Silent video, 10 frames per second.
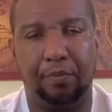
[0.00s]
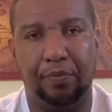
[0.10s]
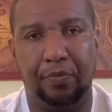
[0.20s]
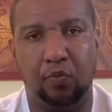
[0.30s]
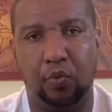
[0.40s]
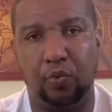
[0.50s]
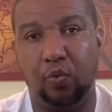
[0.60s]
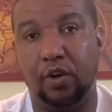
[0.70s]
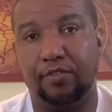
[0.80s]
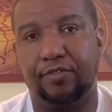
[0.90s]

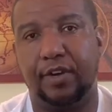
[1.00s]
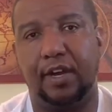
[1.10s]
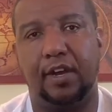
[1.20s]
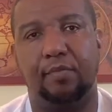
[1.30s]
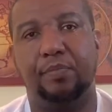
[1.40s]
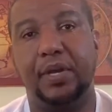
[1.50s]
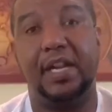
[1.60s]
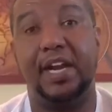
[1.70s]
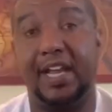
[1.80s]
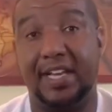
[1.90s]
with
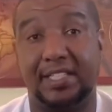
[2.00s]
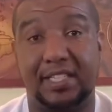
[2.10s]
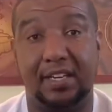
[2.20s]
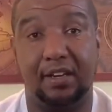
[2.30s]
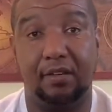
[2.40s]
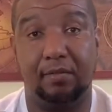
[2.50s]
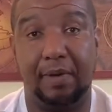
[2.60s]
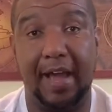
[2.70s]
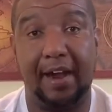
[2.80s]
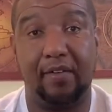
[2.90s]
putting it into
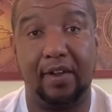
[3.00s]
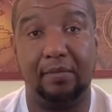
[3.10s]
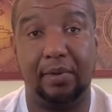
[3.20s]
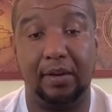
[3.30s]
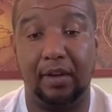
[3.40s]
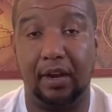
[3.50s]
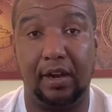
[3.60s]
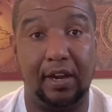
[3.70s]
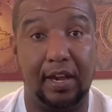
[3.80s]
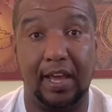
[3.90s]
battery. But other
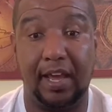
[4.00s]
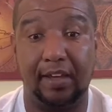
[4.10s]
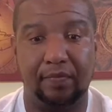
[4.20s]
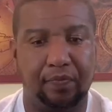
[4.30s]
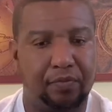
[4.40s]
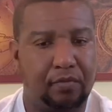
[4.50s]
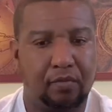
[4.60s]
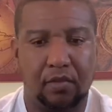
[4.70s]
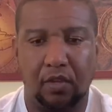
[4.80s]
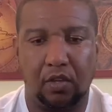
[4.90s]
than that,
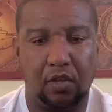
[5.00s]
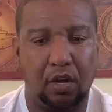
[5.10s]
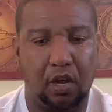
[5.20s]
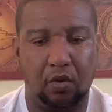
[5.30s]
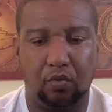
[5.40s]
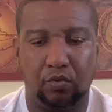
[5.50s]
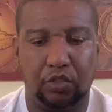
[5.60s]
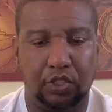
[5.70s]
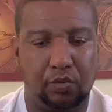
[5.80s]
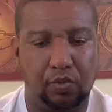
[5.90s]

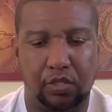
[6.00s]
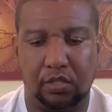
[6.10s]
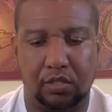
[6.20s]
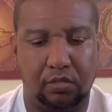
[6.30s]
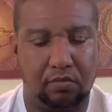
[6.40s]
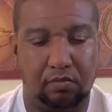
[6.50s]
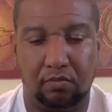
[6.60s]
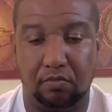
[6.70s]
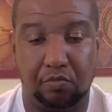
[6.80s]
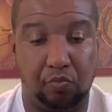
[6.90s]
she worked
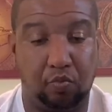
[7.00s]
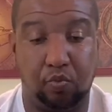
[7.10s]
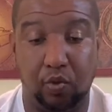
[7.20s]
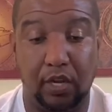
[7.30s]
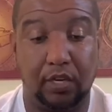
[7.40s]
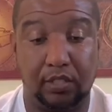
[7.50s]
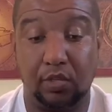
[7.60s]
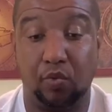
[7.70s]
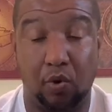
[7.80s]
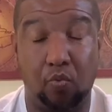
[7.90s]

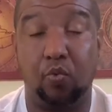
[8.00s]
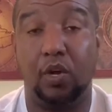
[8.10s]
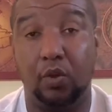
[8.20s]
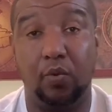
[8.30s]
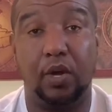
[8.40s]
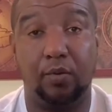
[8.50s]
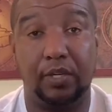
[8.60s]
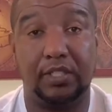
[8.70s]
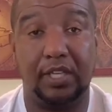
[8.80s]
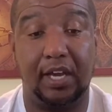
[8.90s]
really well with
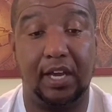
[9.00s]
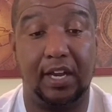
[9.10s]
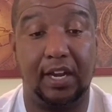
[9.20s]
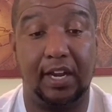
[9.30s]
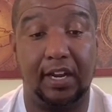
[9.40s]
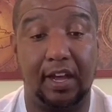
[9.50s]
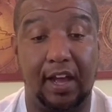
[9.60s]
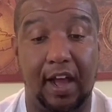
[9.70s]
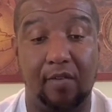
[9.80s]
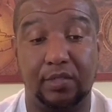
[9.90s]
this gun, and
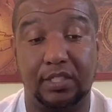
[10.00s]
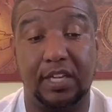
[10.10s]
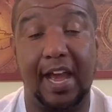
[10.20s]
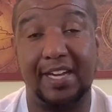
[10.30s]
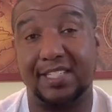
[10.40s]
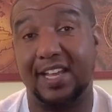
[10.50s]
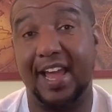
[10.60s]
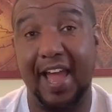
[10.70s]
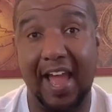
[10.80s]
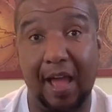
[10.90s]
I was actually
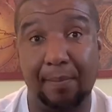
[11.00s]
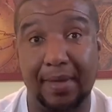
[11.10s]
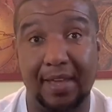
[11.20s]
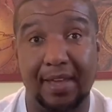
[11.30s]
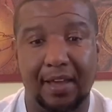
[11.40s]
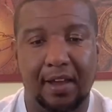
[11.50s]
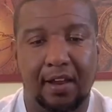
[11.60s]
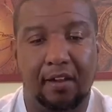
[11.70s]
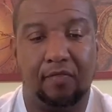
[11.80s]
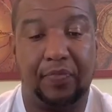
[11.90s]
happy
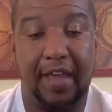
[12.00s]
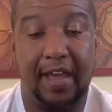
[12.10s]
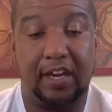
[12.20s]
that